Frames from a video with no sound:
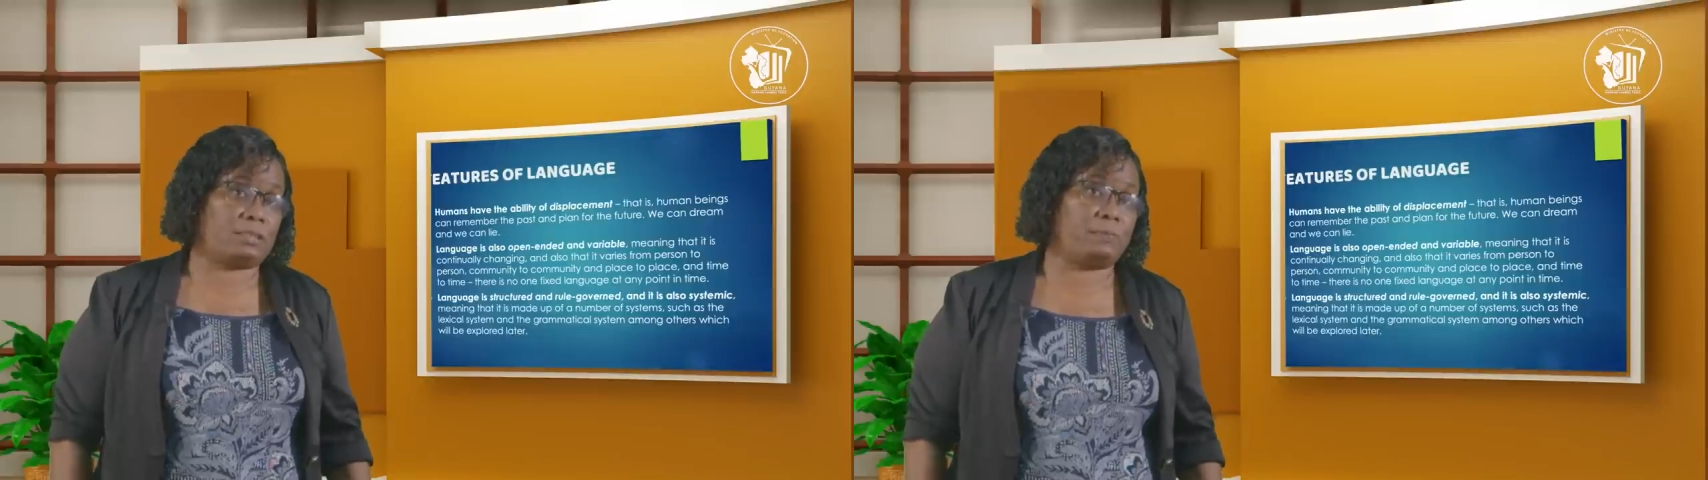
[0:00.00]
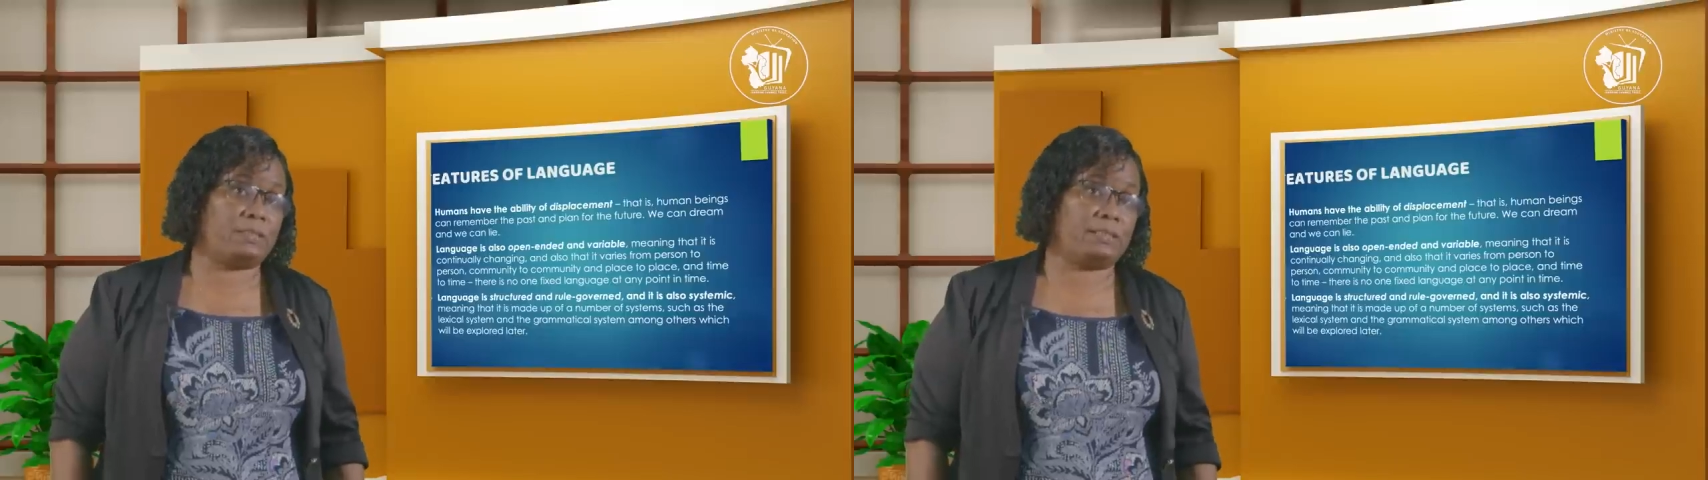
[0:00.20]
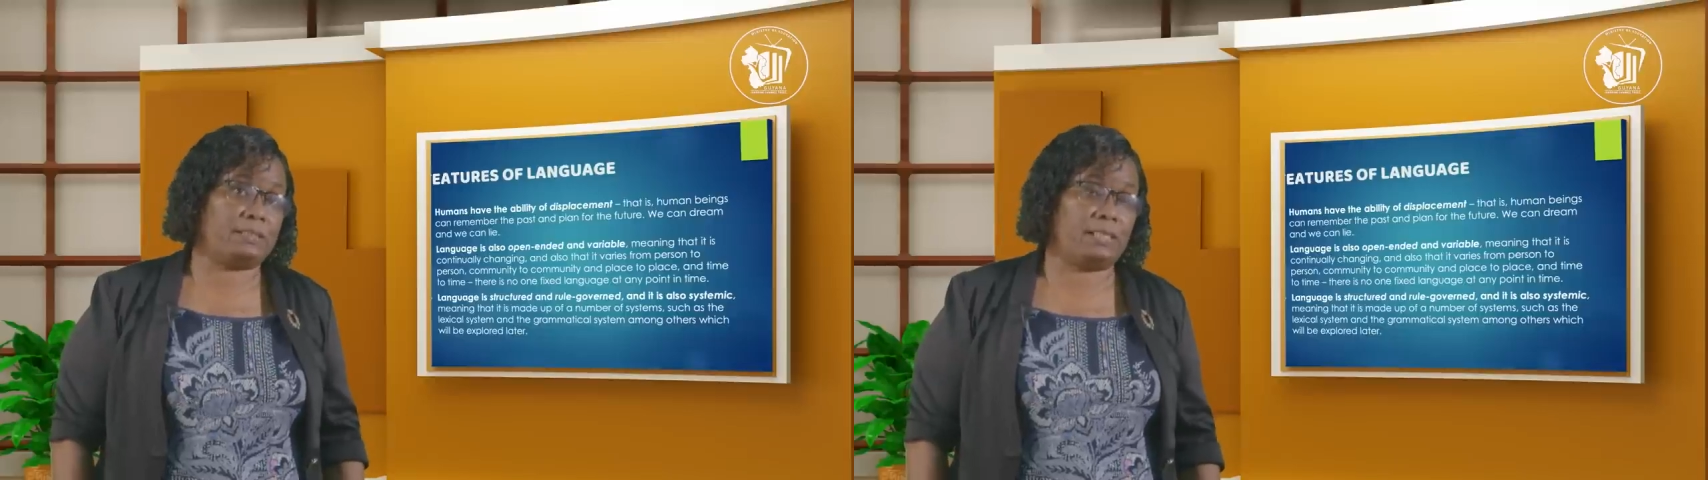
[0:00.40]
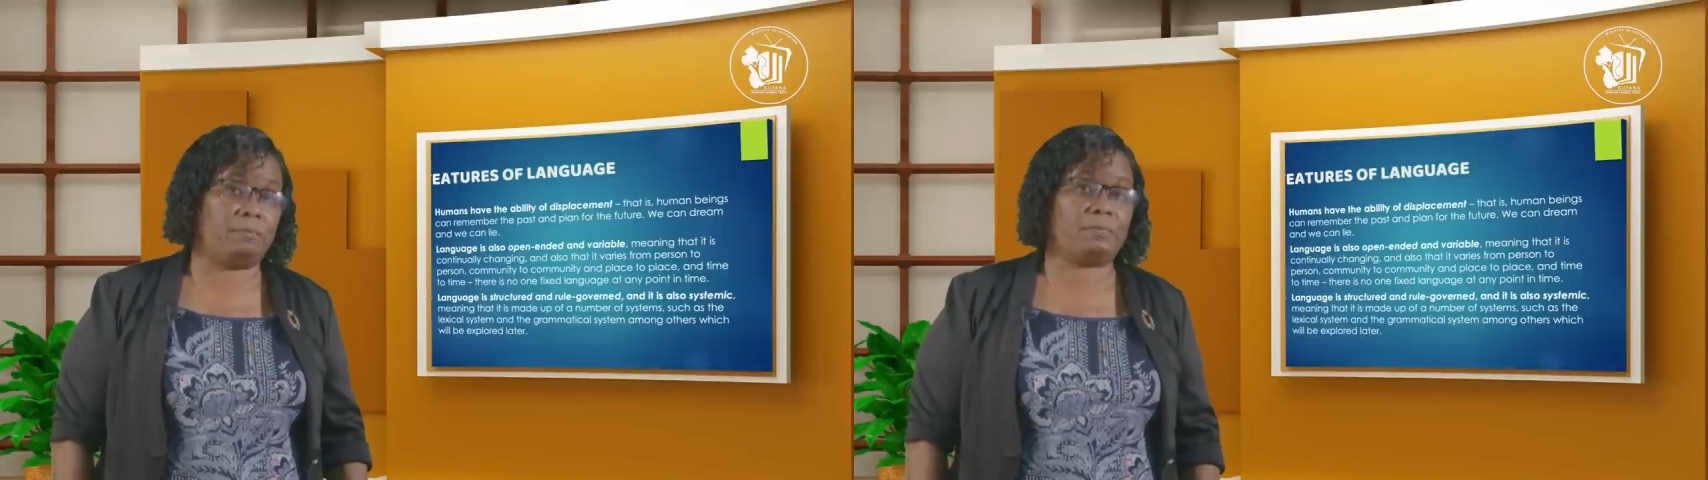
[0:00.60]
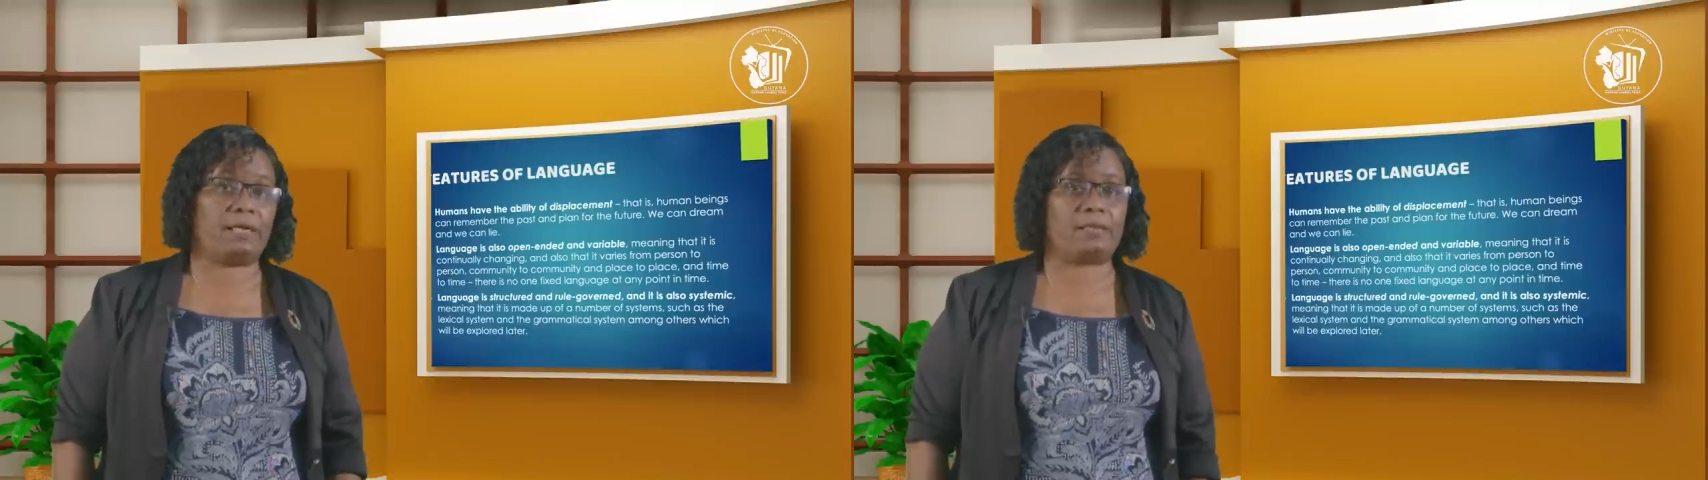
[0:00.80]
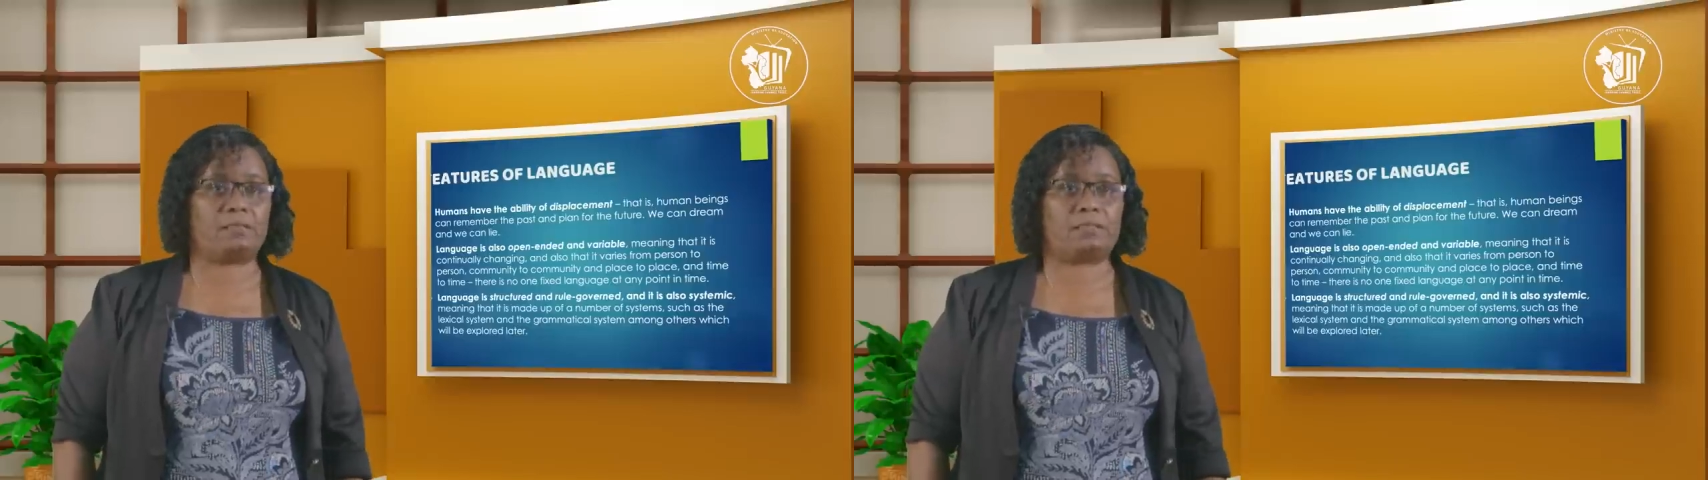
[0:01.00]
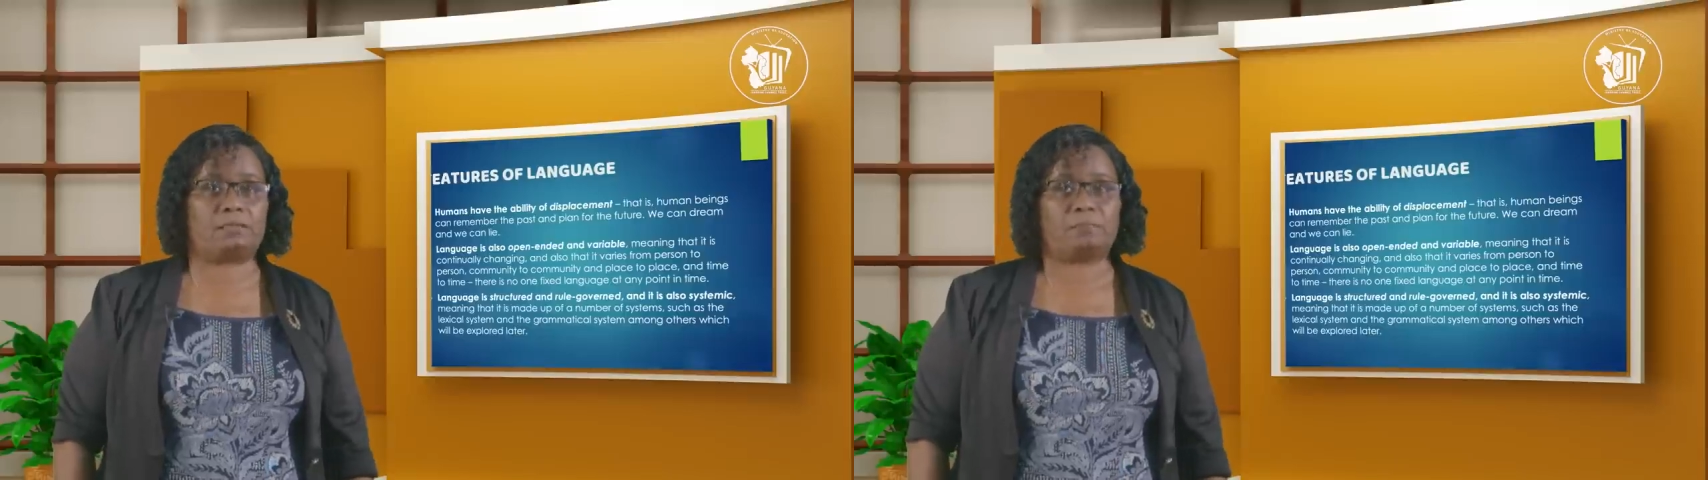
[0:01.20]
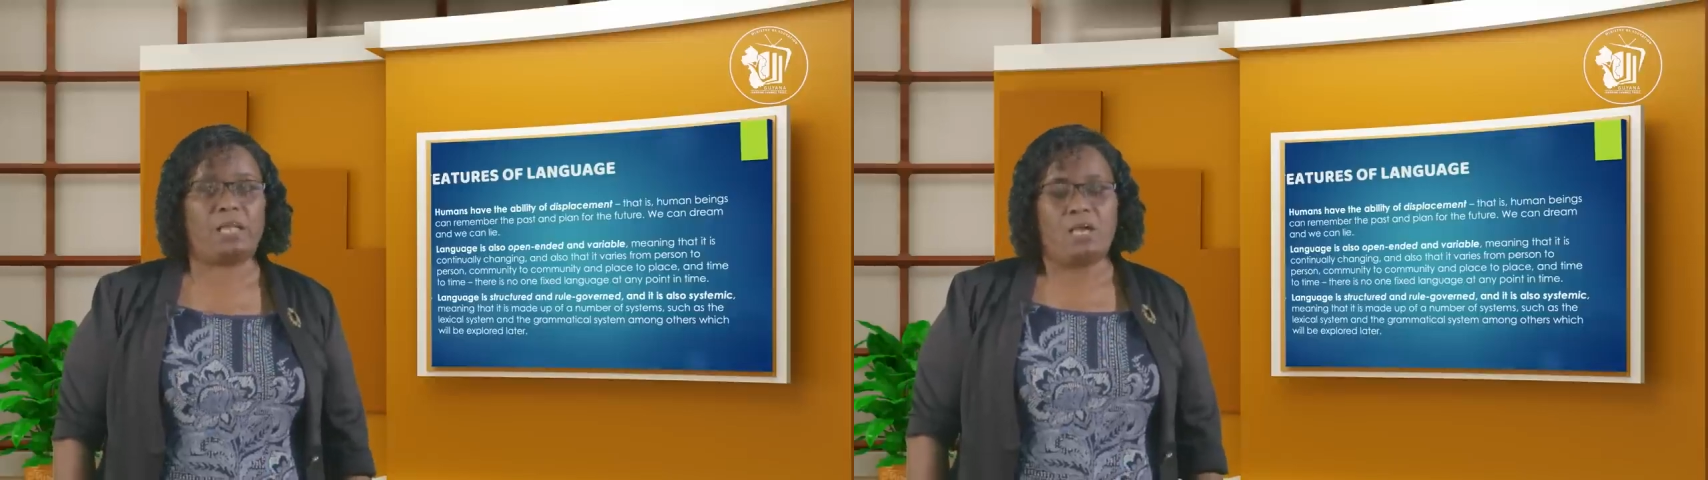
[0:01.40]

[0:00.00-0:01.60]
express the same tiredness.